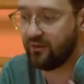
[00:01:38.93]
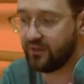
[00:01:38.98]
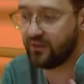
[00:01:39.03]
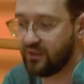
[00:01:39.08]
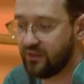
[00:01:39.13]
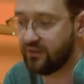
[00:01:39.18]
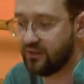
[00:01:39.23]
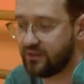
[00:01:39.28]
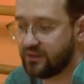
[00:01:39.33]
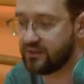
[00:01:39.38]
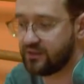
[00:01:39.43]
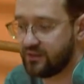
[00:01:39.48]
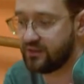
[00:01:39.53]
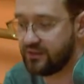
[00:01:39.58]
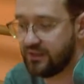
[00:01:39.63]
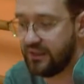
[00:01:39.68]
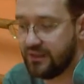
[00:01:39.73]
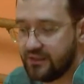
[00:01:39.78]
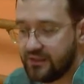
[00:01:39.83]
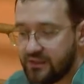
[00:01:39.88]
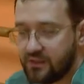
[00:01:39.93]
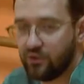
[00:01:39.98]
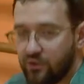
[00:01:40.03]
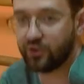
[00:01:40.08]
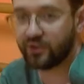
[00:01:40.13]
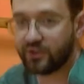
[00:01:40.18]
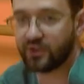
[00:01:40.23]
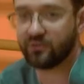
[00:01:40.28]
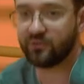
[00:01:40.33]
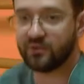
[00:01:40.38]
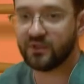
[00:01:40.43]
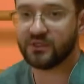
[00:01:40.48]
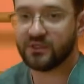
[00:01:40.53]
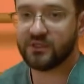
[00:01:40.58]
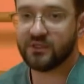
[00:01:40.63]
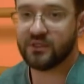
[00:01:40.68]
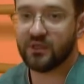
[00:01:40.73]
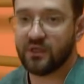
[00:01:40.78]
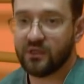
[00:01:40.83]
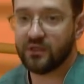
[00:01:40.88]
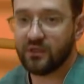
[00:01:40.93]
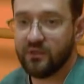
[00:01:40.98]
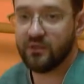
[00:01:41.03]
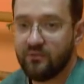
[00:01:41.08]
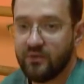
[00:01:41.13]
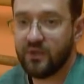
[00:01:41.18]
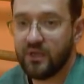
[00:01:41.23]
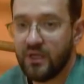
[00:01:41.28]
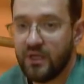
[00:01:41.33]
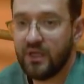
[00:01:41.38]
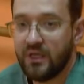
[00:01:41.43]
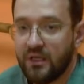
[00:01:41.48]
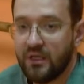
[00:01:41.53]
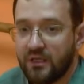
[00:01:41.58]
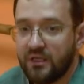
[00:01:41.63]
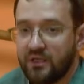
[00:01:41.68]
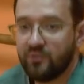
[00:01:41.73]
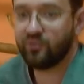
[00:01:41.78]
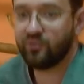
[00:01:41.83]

Do 10 light squats and then be sure to